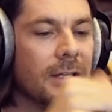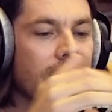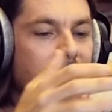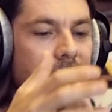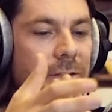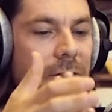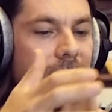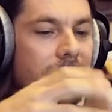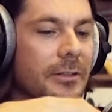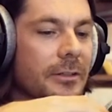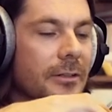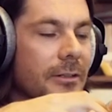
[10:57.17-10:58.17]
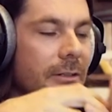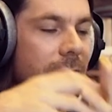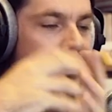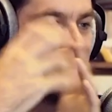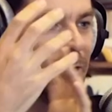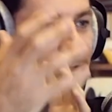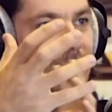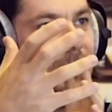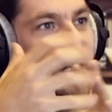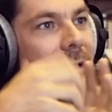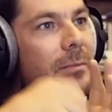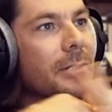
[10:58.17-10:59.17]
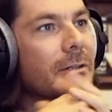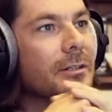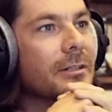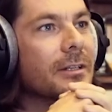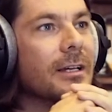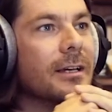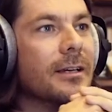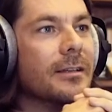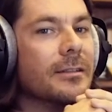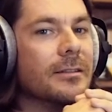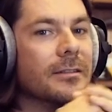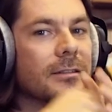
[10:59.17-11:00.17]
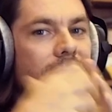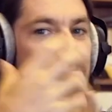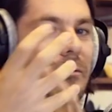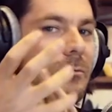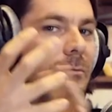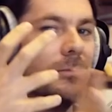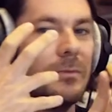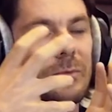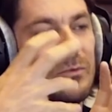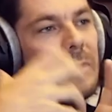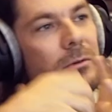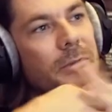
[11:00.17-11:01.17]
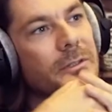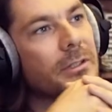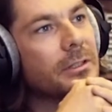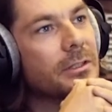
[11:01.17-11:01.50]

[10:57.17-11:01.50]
And so you're growing up in Lebanon, and what was the